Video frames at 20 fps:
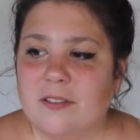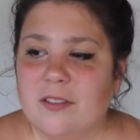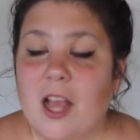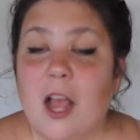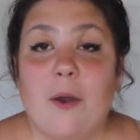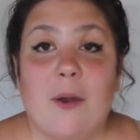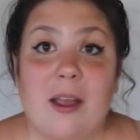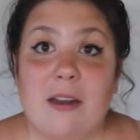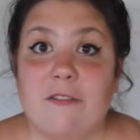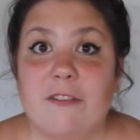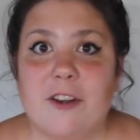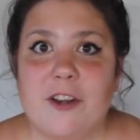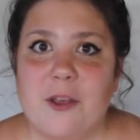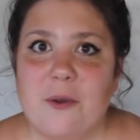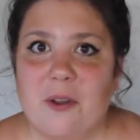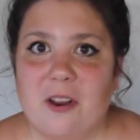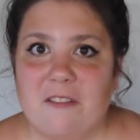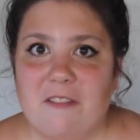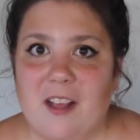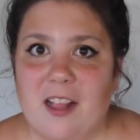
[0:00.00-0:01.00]
Oh, and for
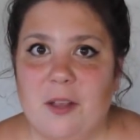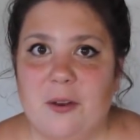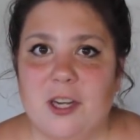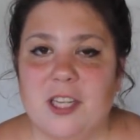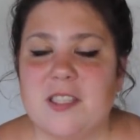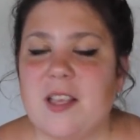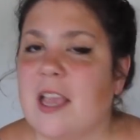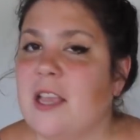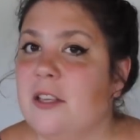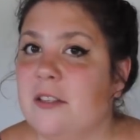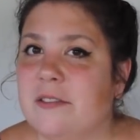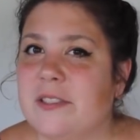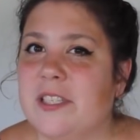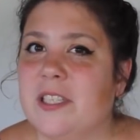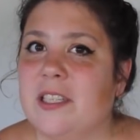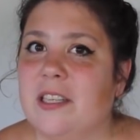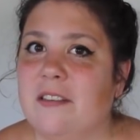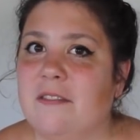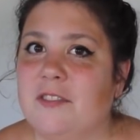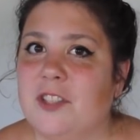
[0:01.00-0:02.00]
newer followers, I used
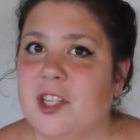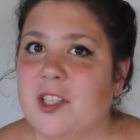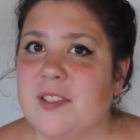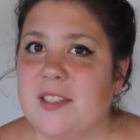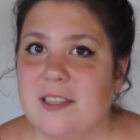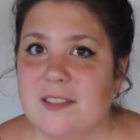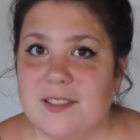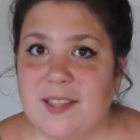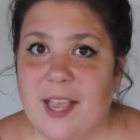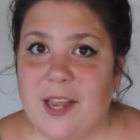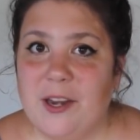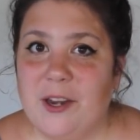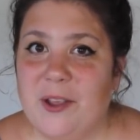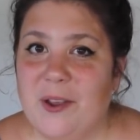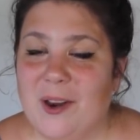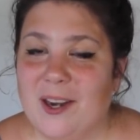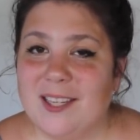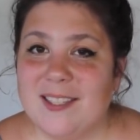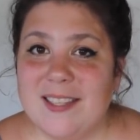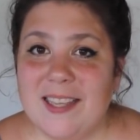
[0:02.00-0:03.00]
to live just outside New
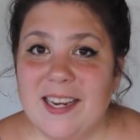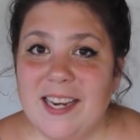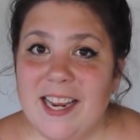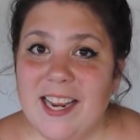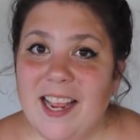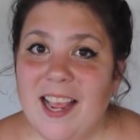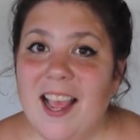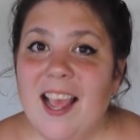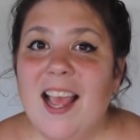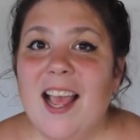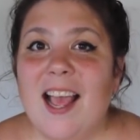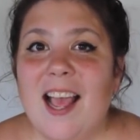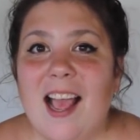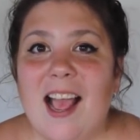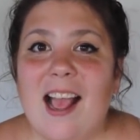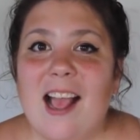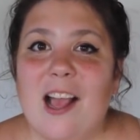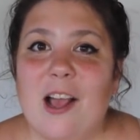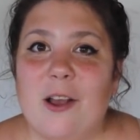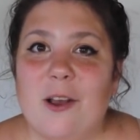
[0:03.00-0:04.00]
York City,
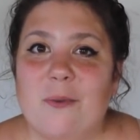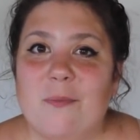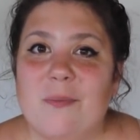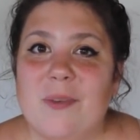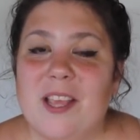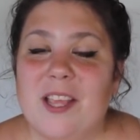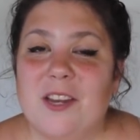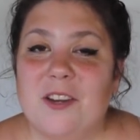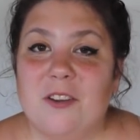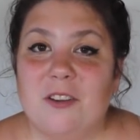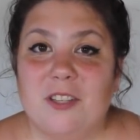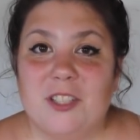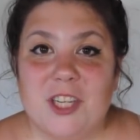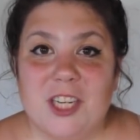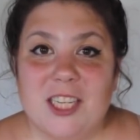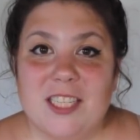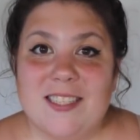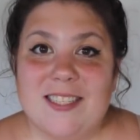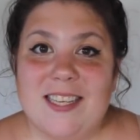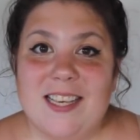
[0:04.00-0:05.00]
in New
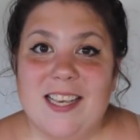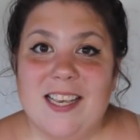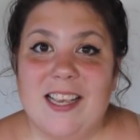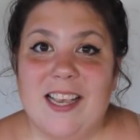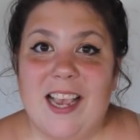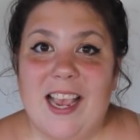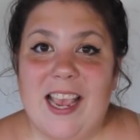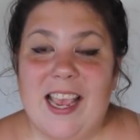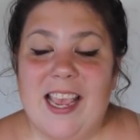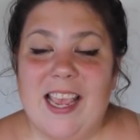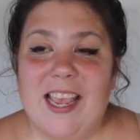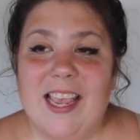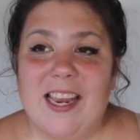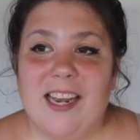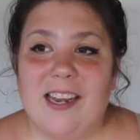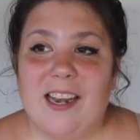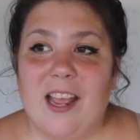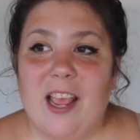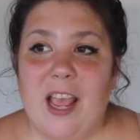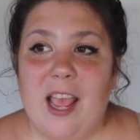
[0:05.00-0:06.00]
Jersey,
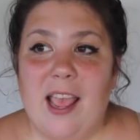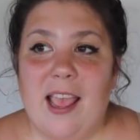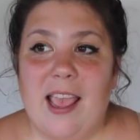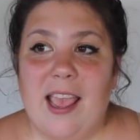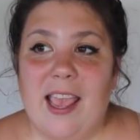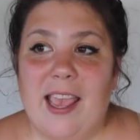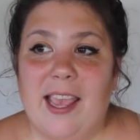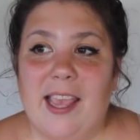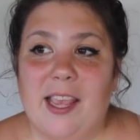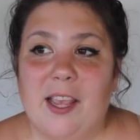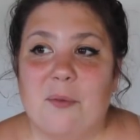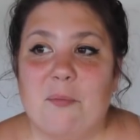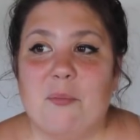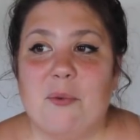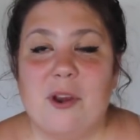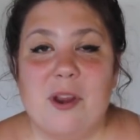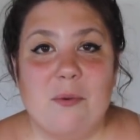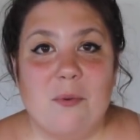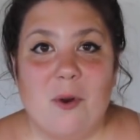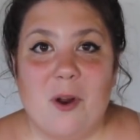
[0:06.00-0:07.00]
in a
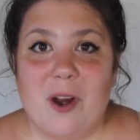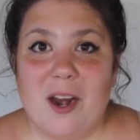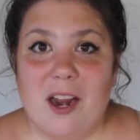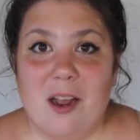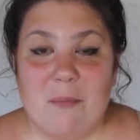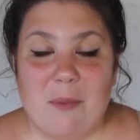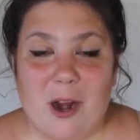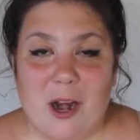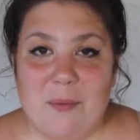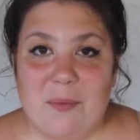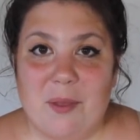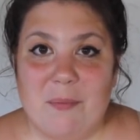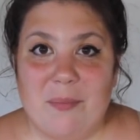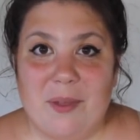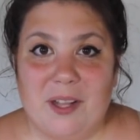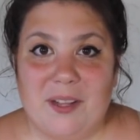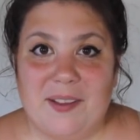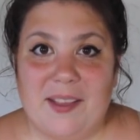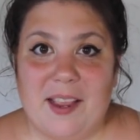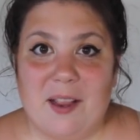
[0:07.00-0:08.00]
pre-war apartment
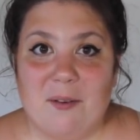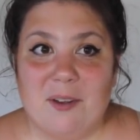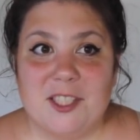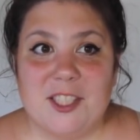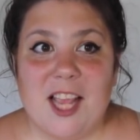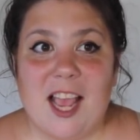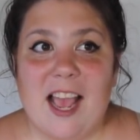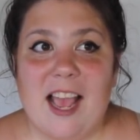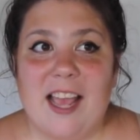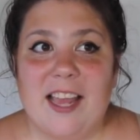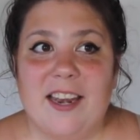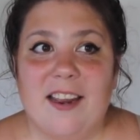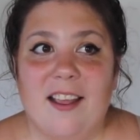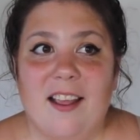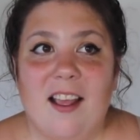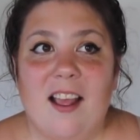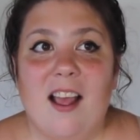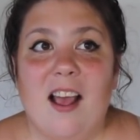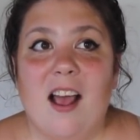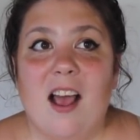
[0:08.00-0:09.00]
building which had
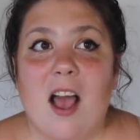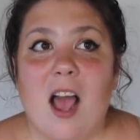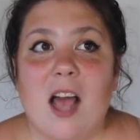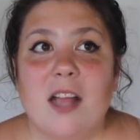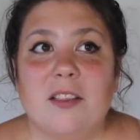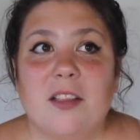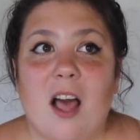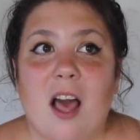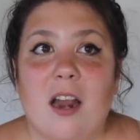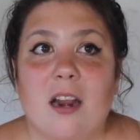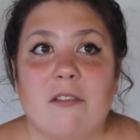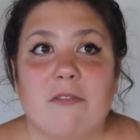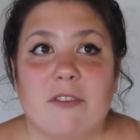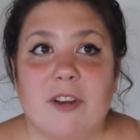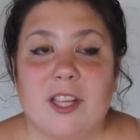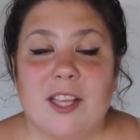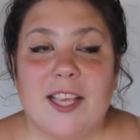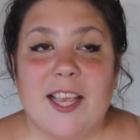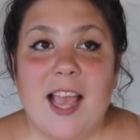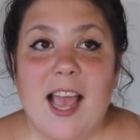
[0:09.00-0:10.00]
a lot of
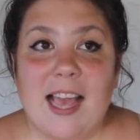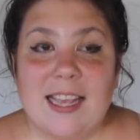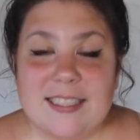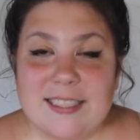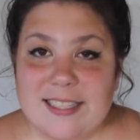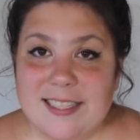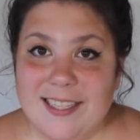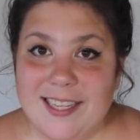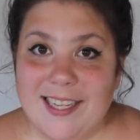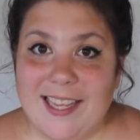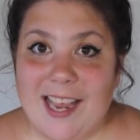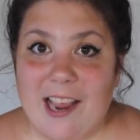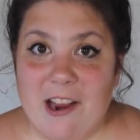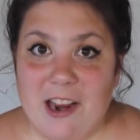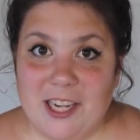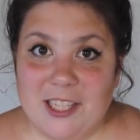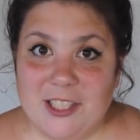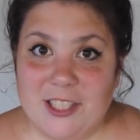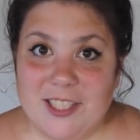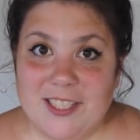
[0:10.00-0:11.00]
really excellent
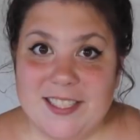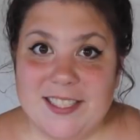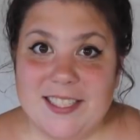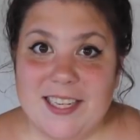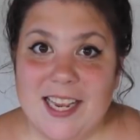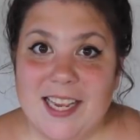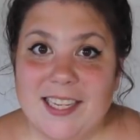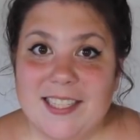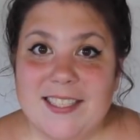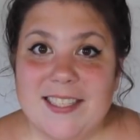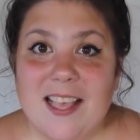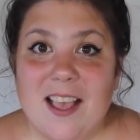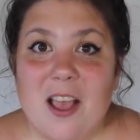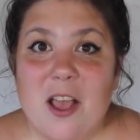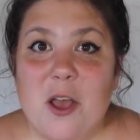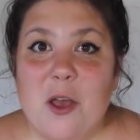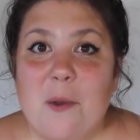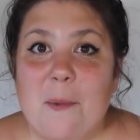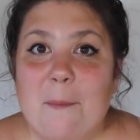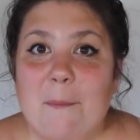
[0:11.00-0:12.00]
characteristics,
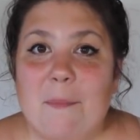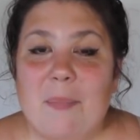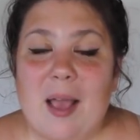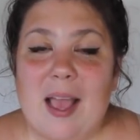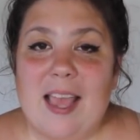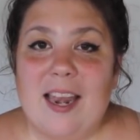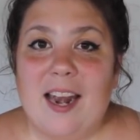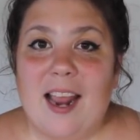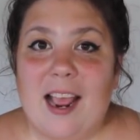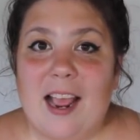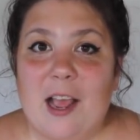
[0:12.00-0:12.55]
but